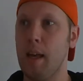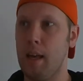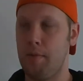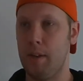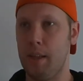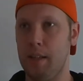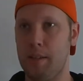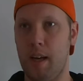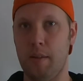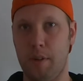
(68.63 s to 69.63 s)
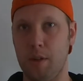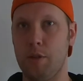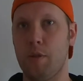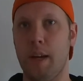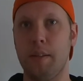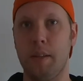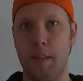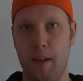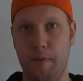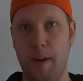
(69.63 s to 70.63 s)
given the set of constraints
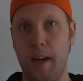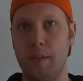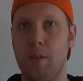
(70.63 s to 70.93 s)
that they face.